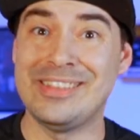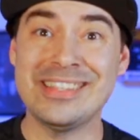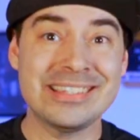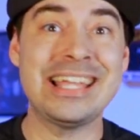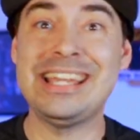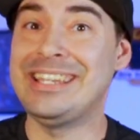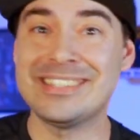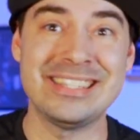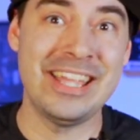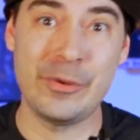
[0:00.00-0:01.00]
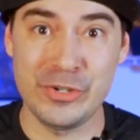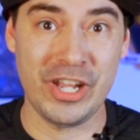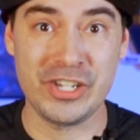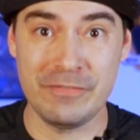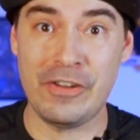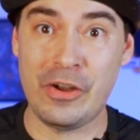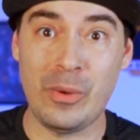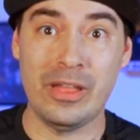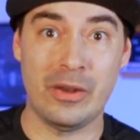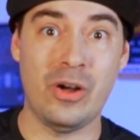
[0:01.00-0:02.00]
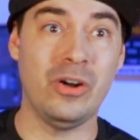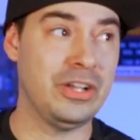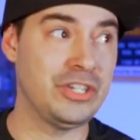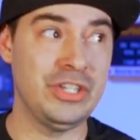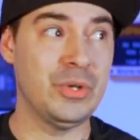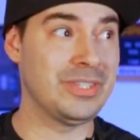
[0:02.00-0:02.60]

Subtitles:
Now this lady doesn't take rejection very well at all because she goes